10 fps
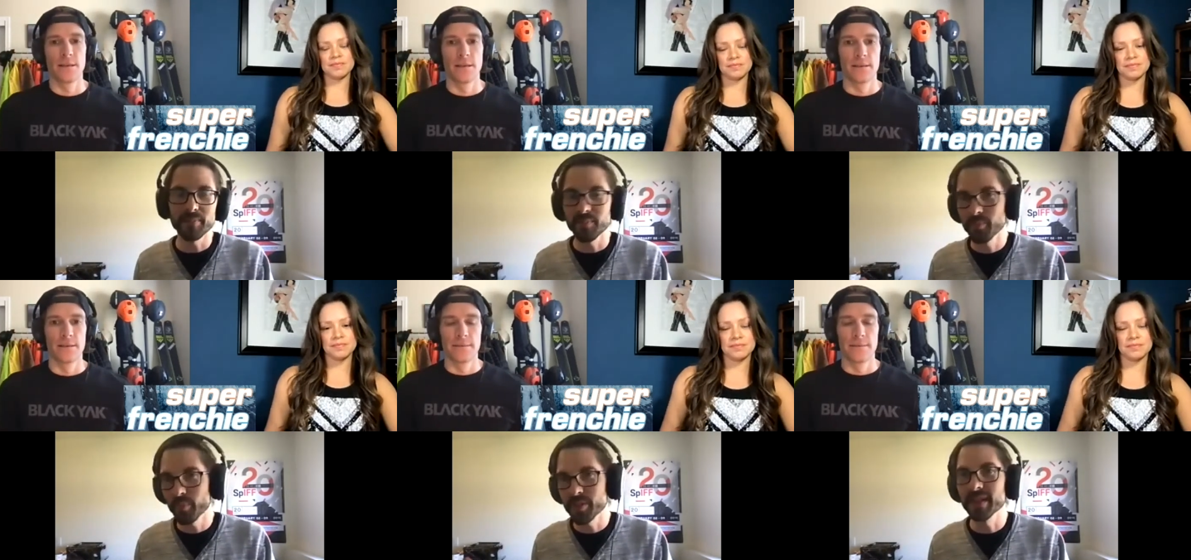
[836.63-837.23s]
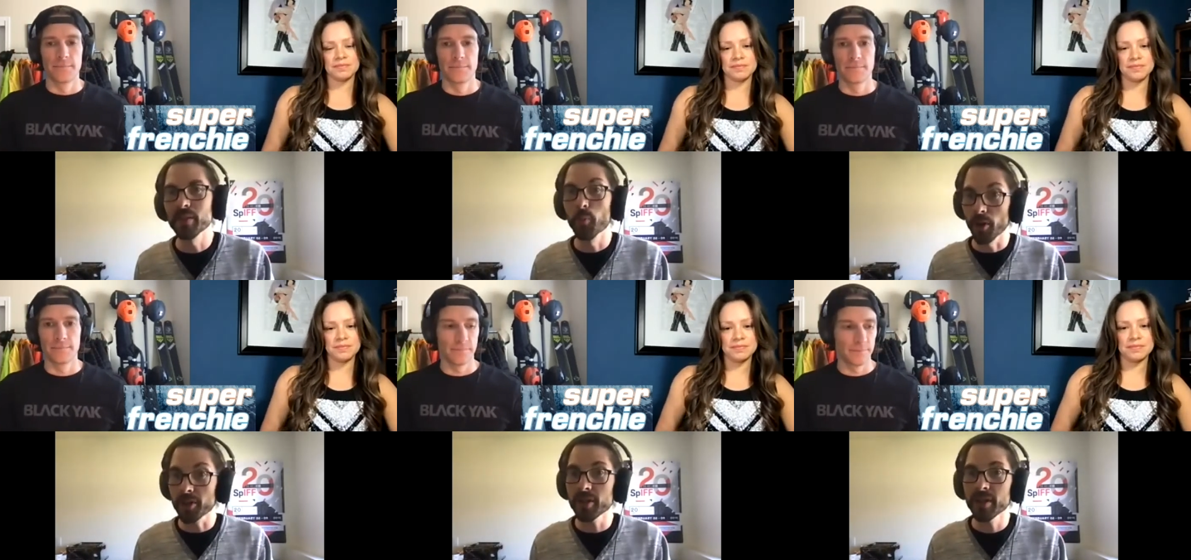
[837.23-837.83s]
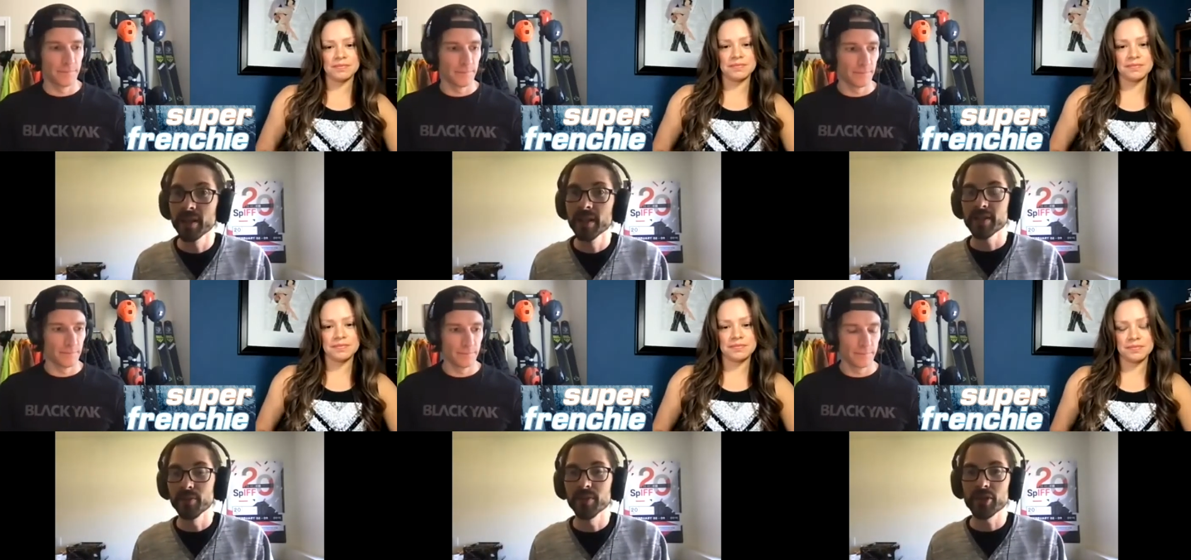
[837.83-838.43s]
Speaker 1: puts in the work to
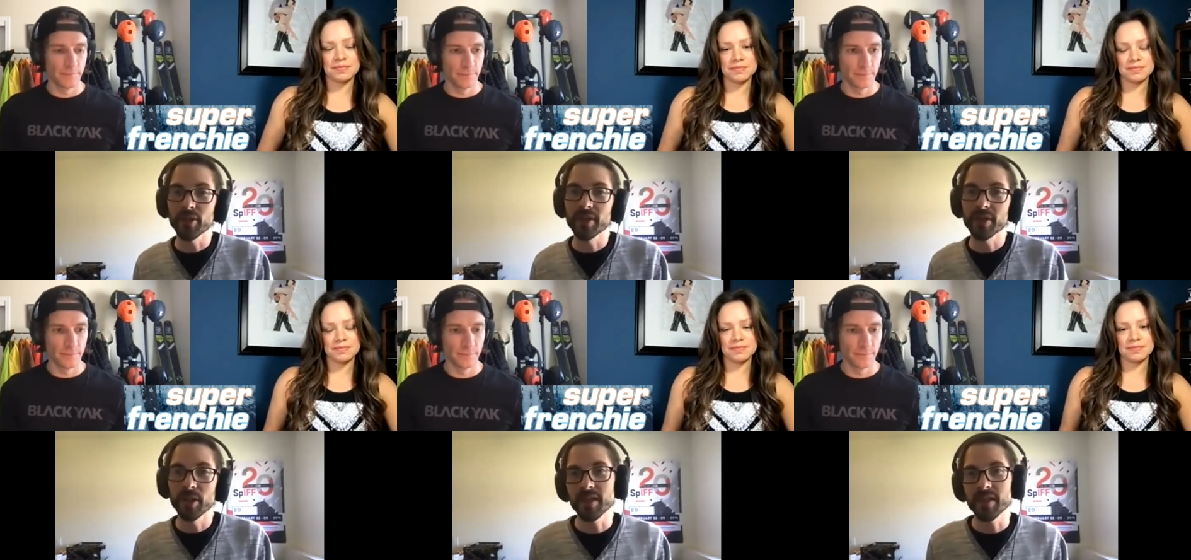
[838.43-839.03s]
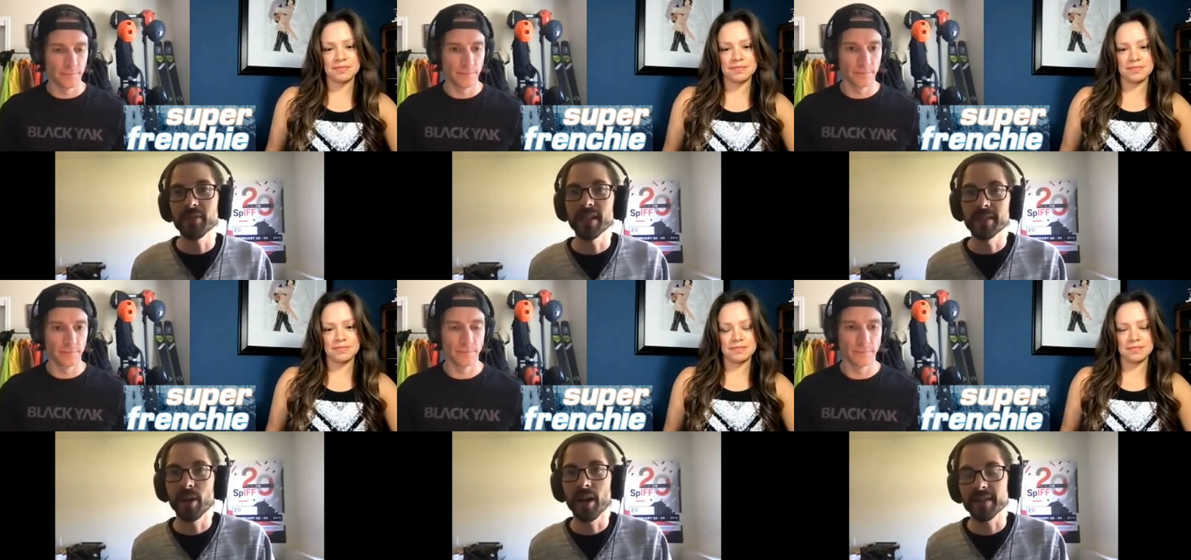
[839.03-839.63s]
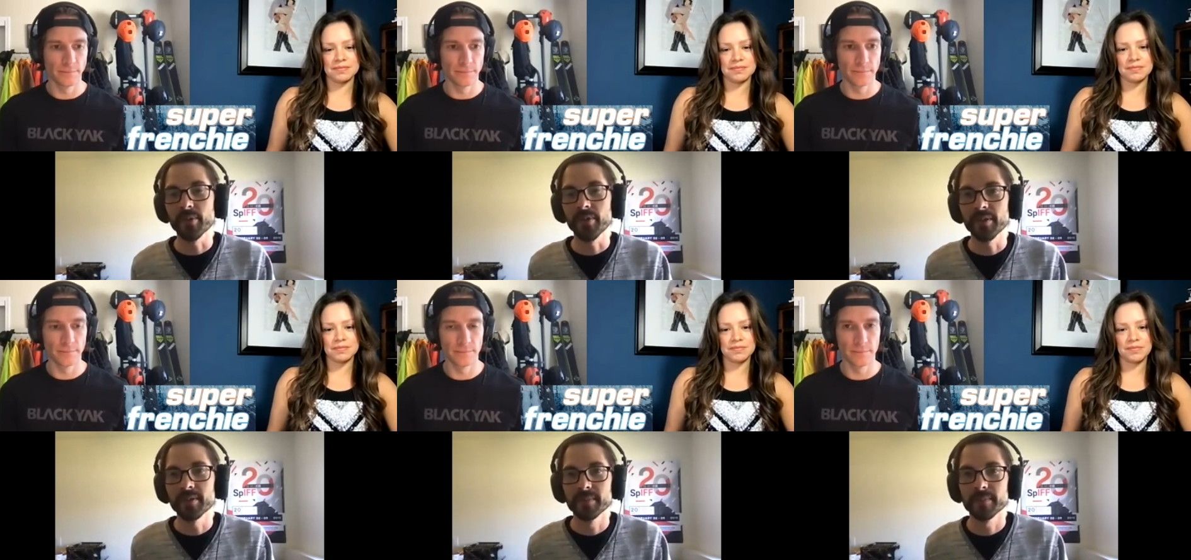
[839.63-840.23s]
ensure as much safety as possible.
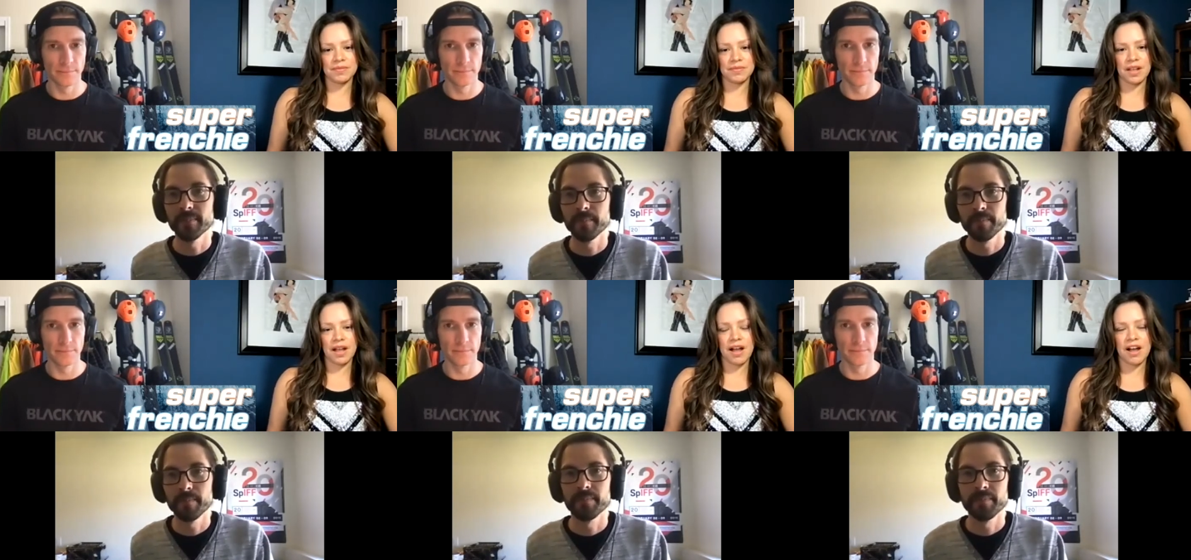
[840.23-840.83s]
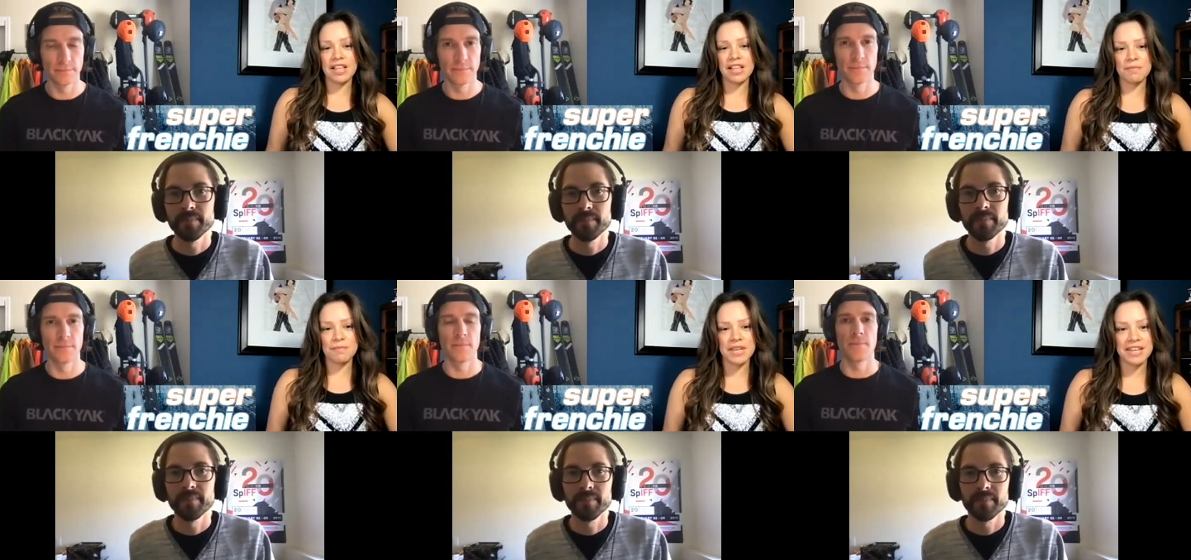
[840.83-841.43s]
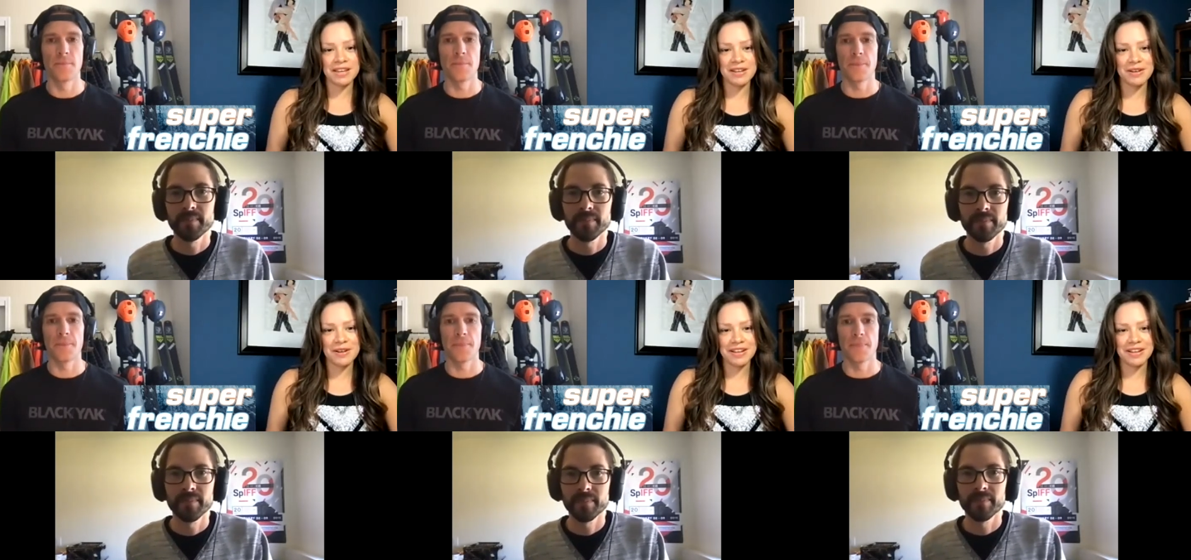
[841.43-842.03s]
Speaker 2: I'll admit,
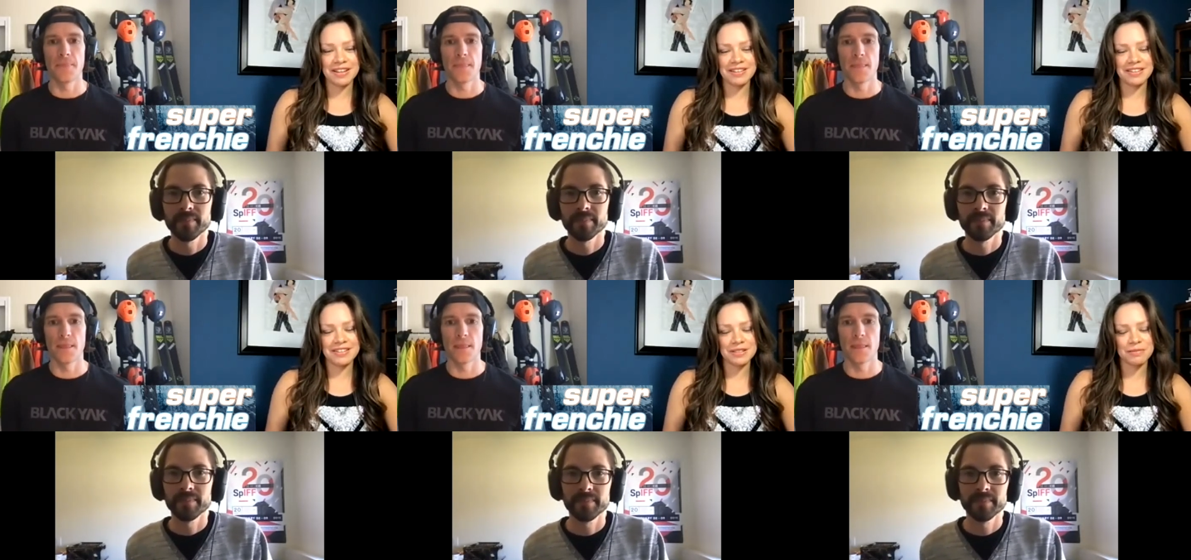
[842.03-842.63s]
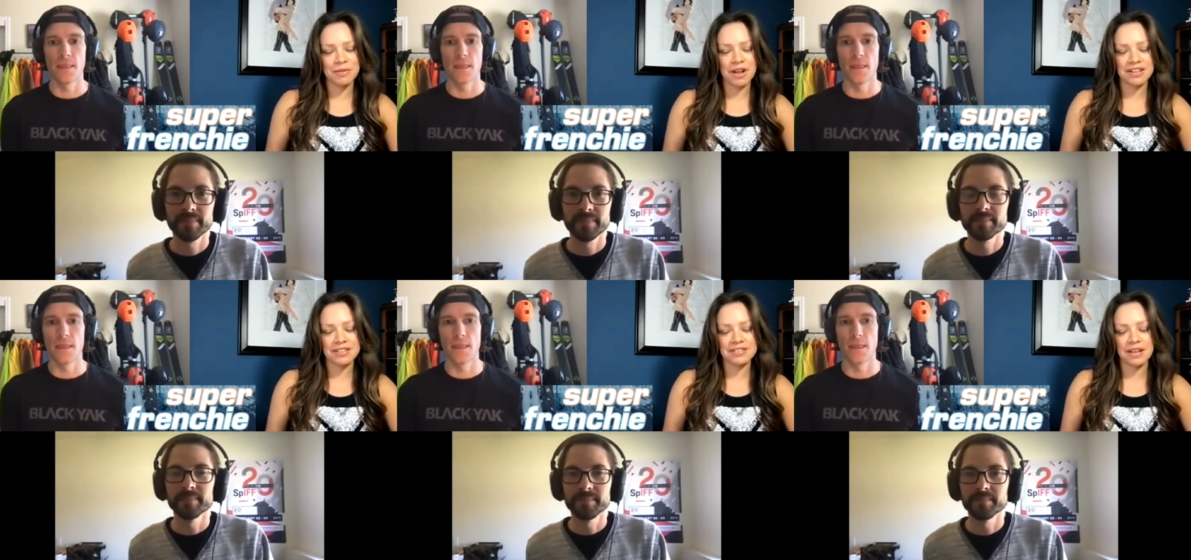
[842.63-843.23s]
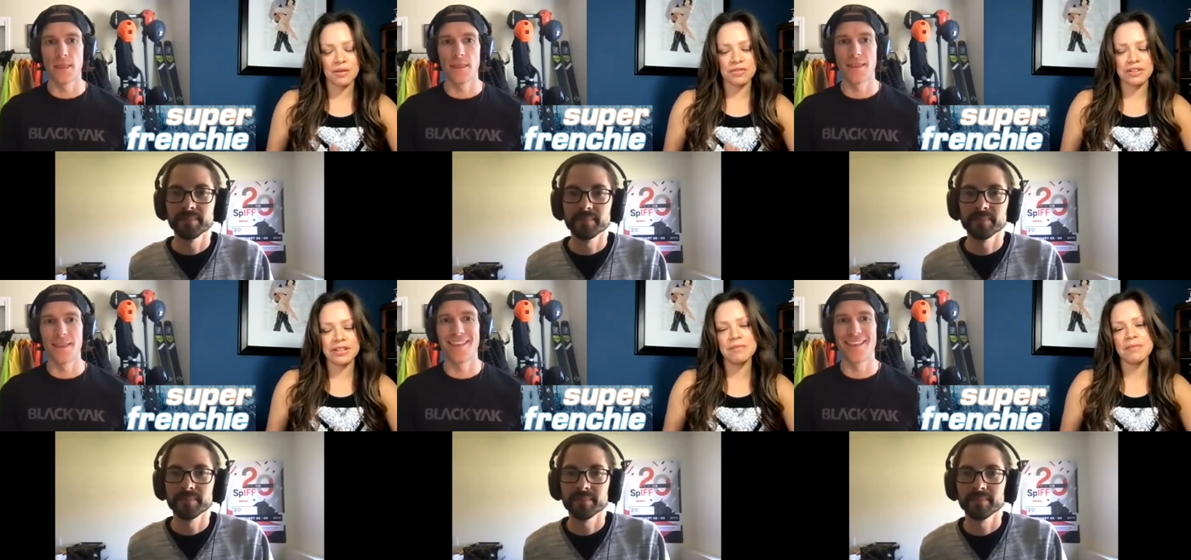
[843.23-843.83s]
and this is probably going to sound really
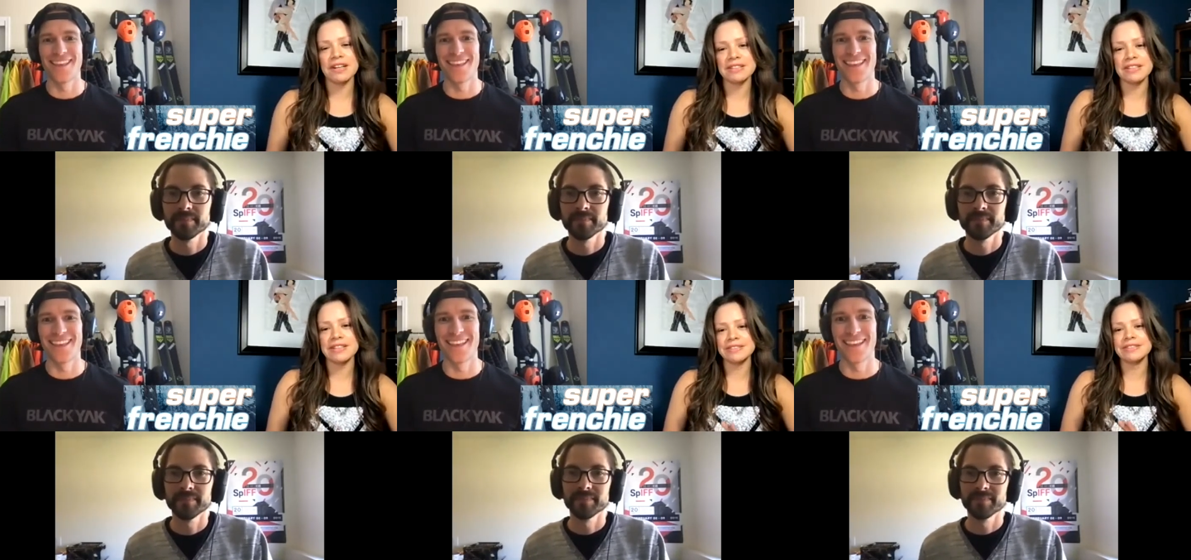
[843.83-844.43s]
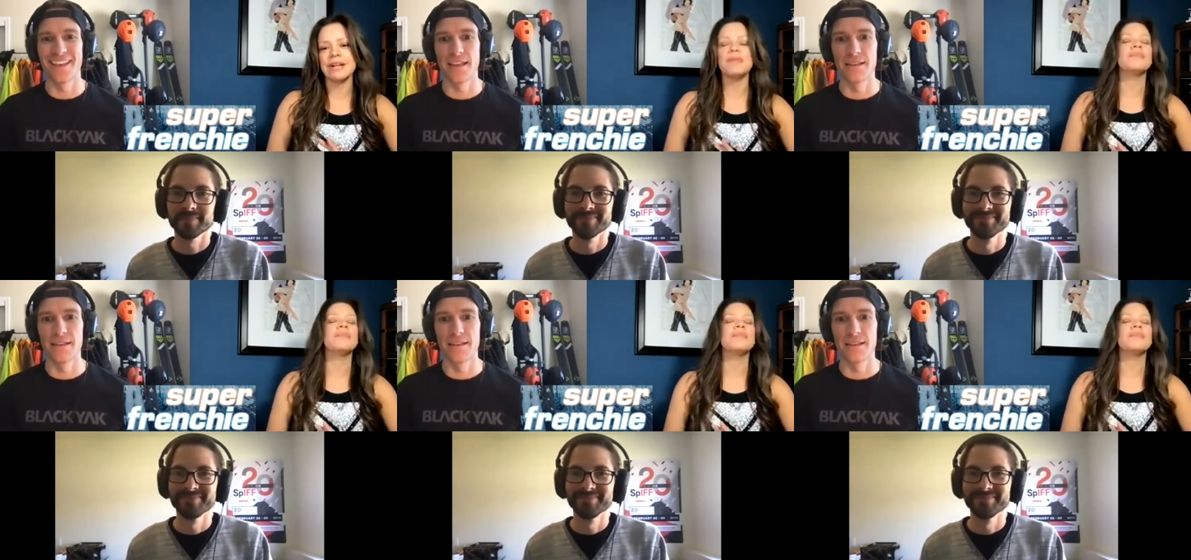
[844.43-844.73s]
embarrassing and dumb, but